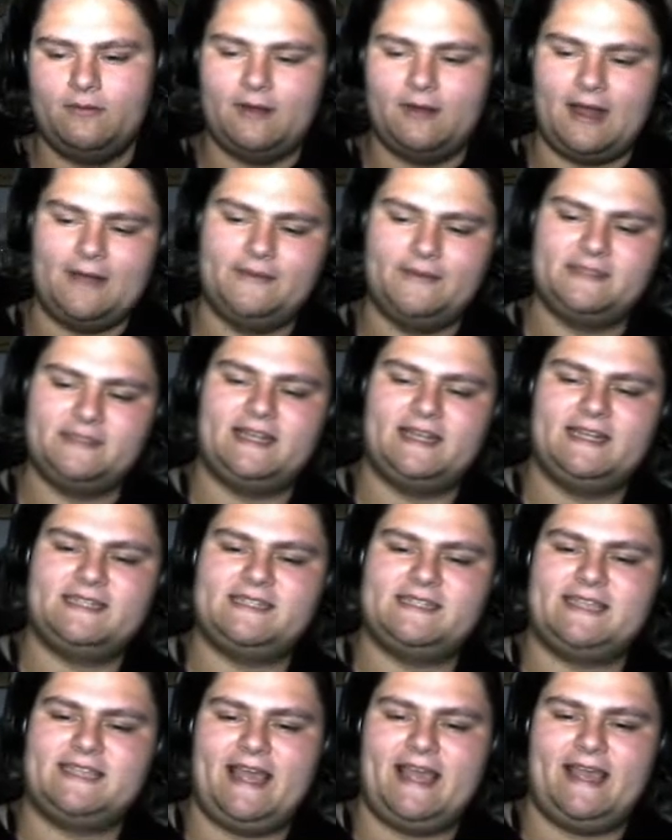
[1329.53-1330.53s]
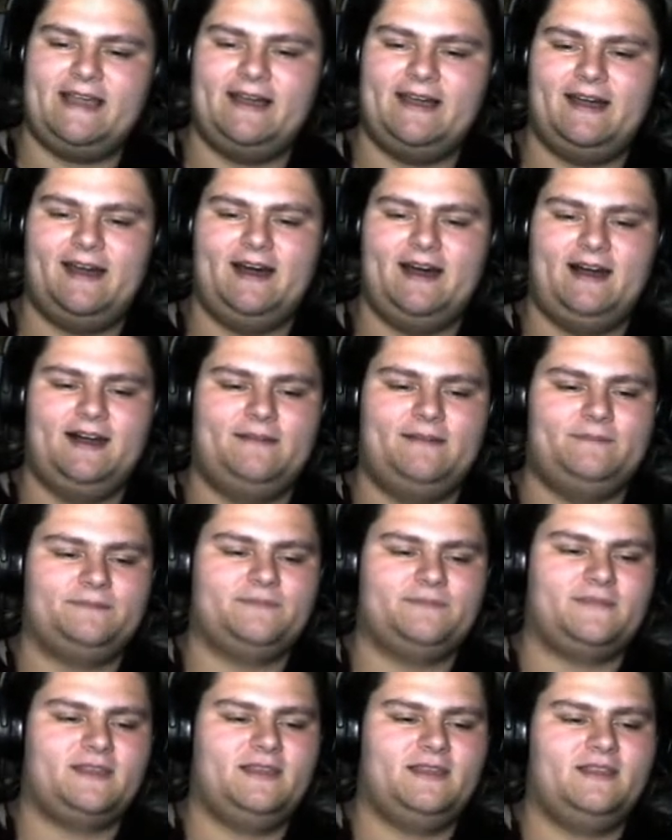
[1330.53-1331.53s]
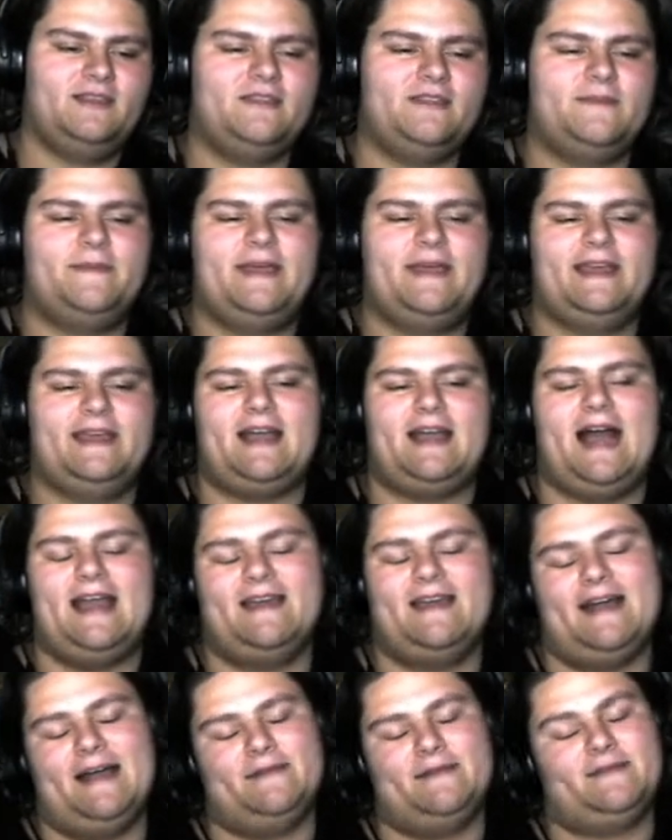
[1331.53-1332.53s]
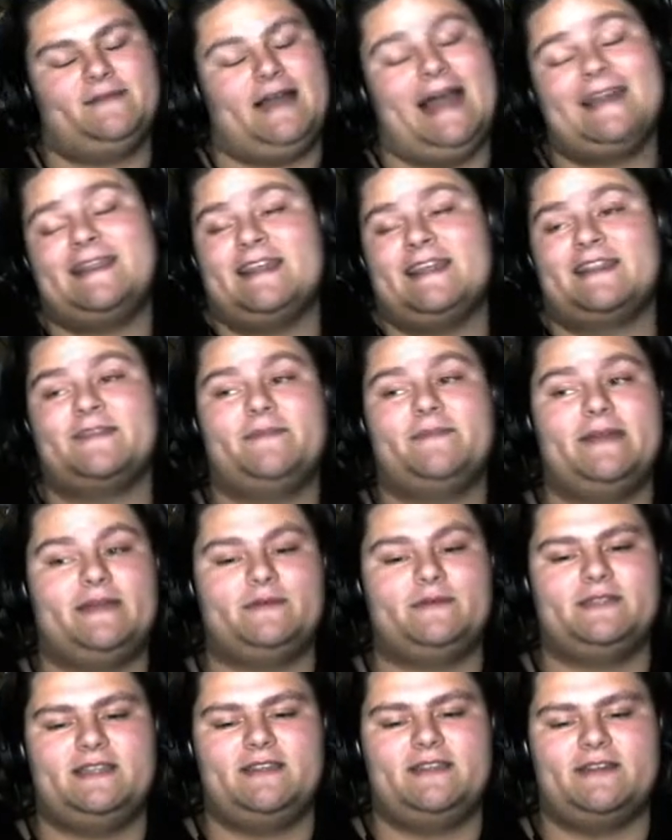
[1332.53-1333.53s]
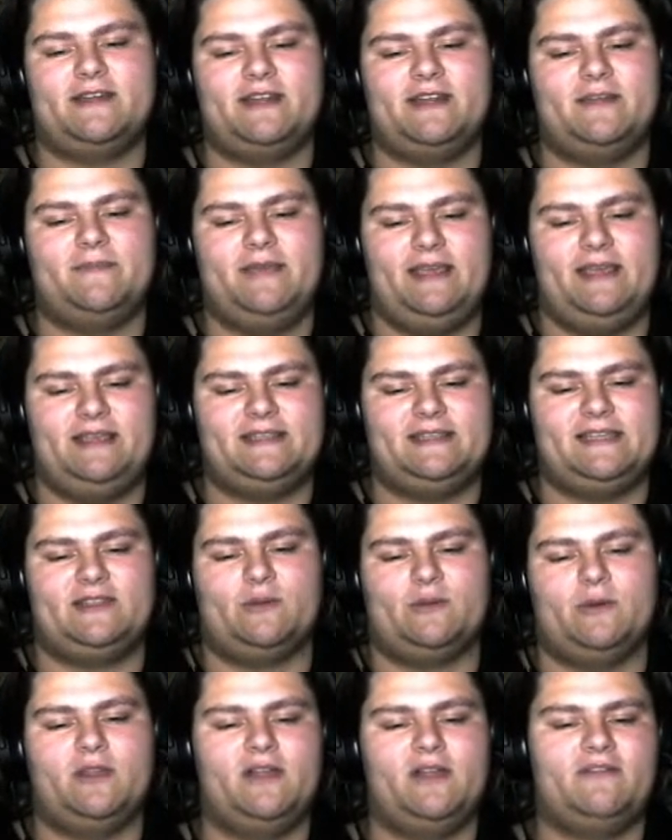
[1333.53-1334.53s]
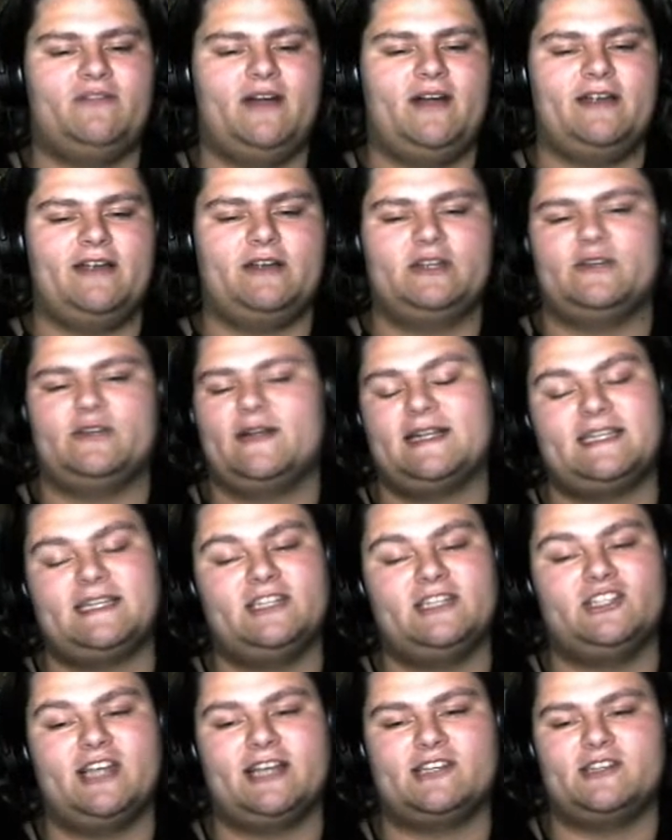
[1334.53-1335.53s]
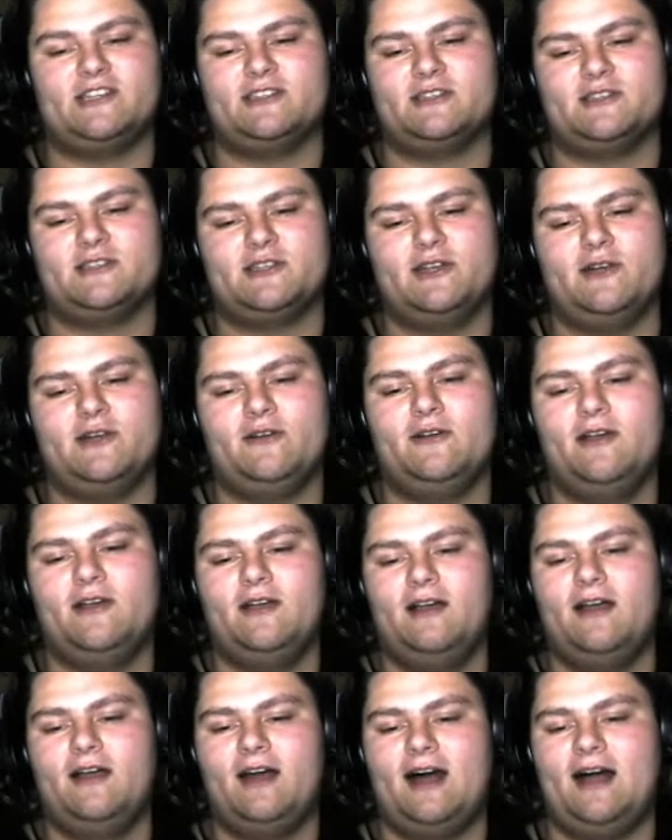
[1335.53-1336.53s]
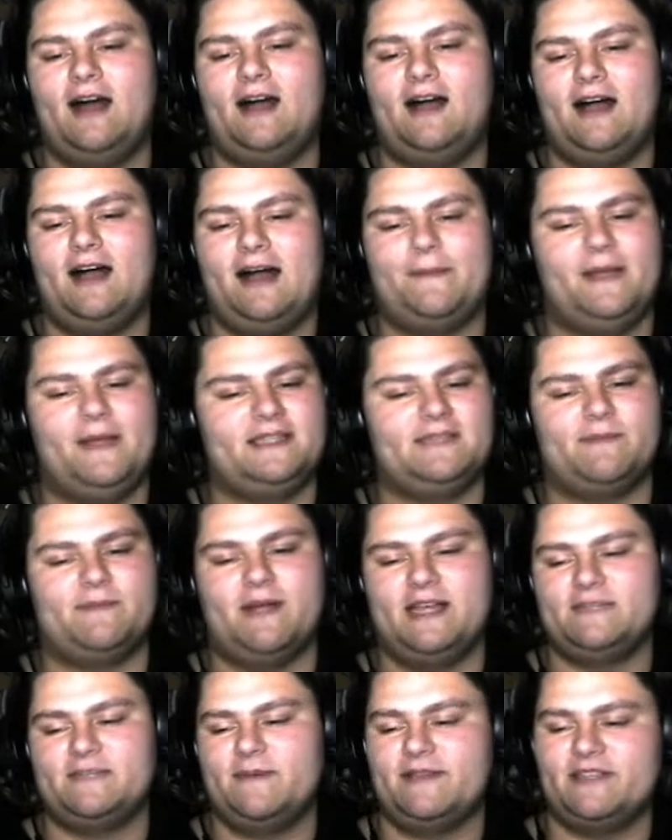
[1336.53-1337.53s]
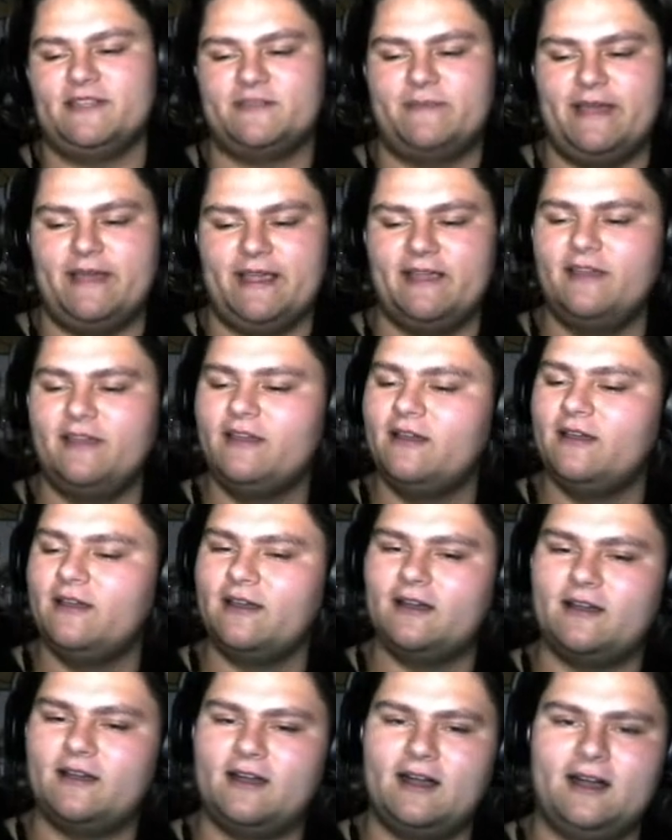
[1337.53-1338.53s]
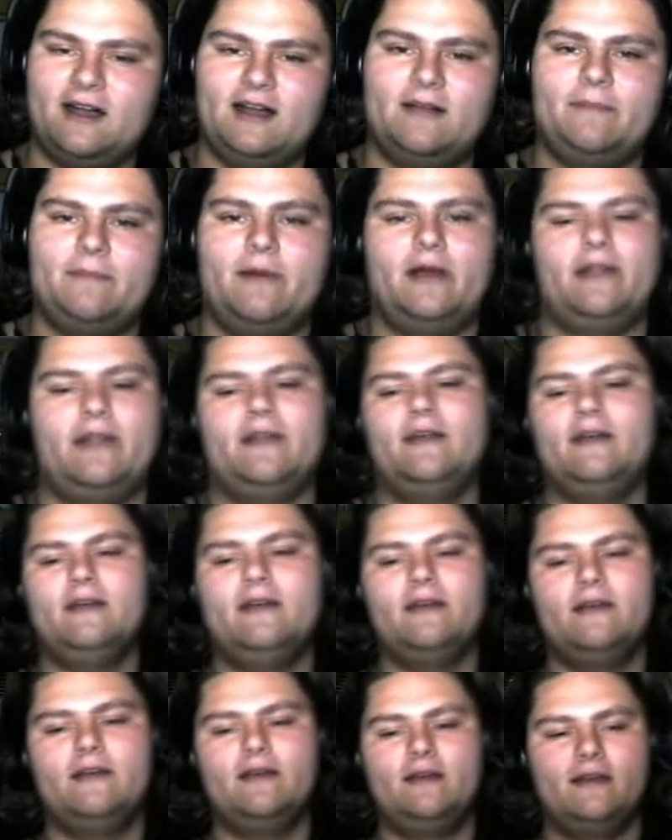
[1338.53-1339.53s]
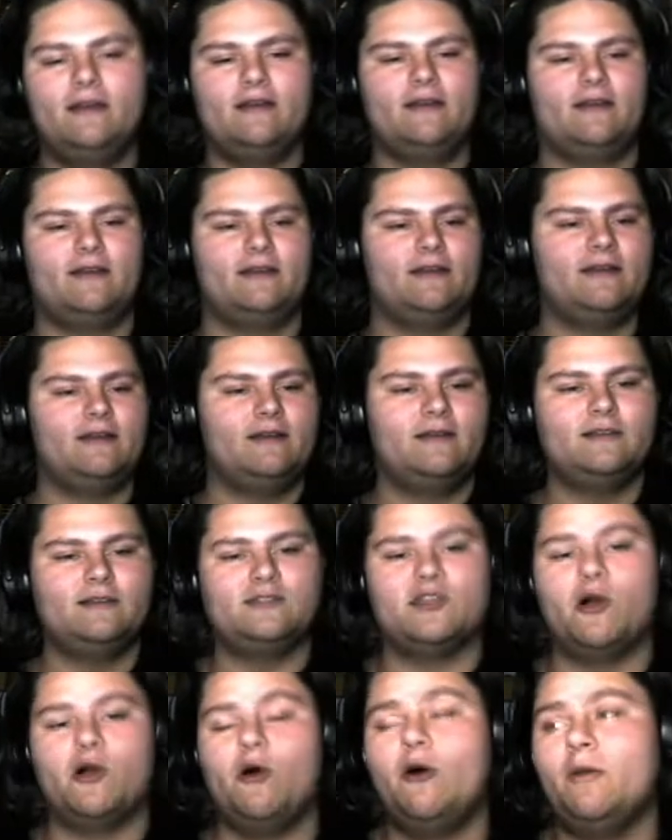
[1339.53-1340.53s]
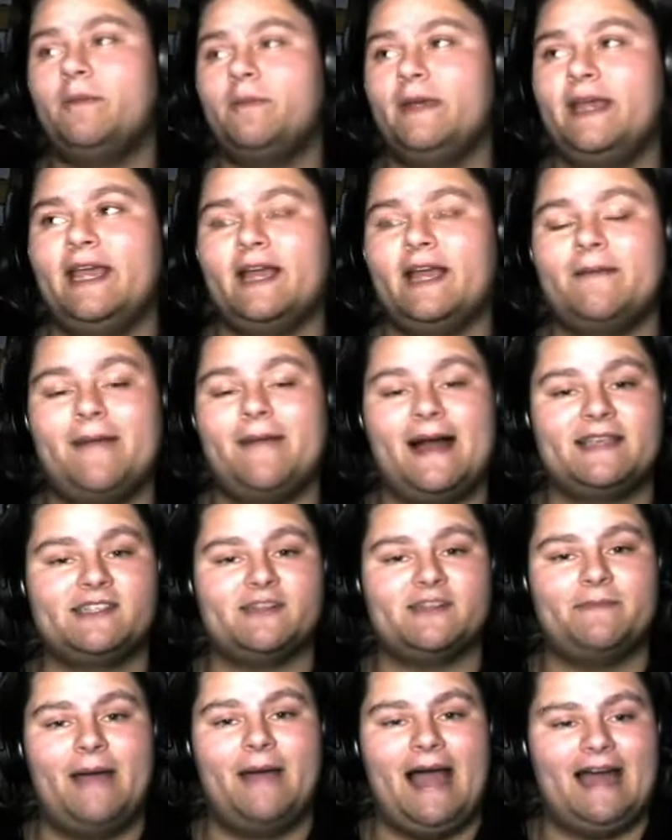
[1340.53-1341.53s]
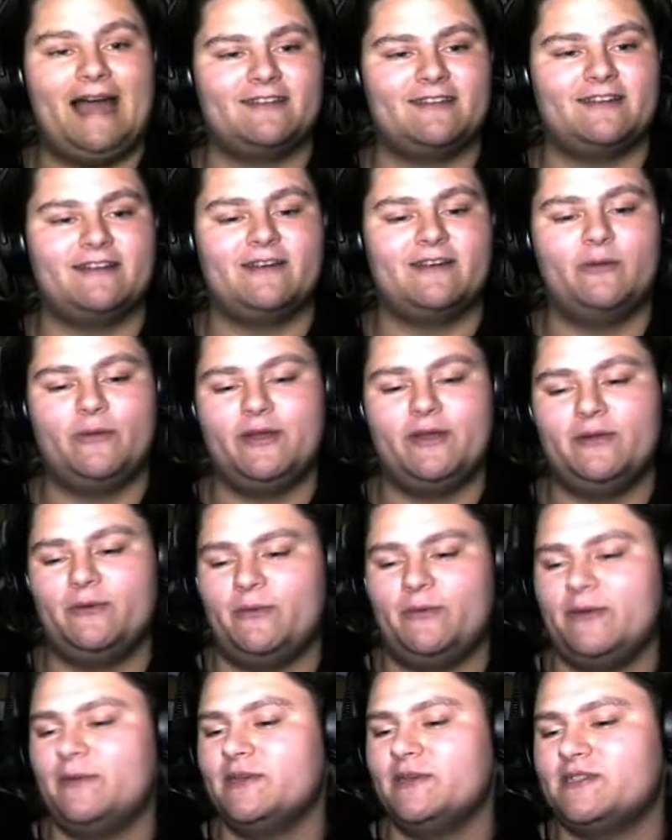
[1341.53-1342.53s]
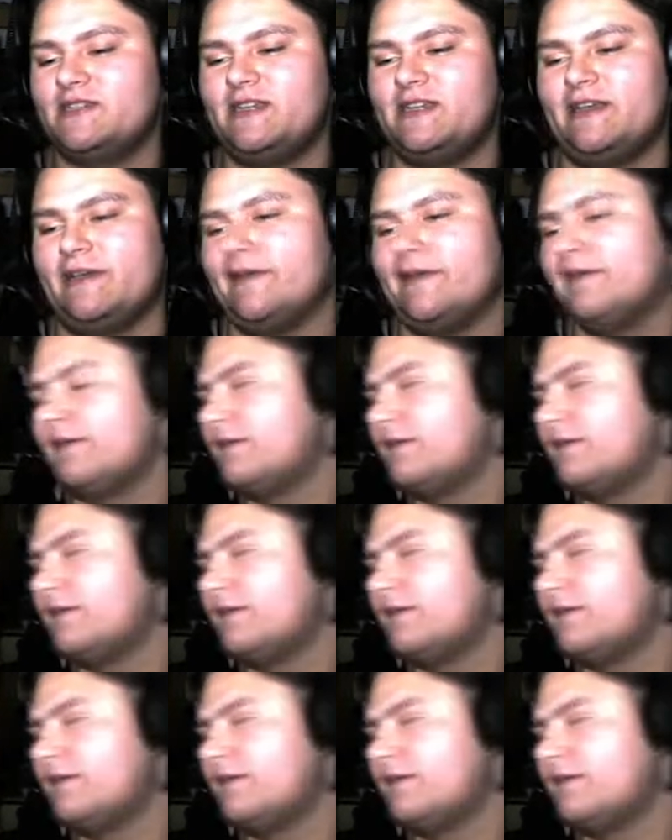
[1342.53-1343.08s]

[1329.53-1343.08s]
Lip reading: I was gonna say, the pick. I think the pick was either gonna be Set the World on Fire or Direct Injection. So, I'm not surprised by this pick. But Joel being a master pather, we will see.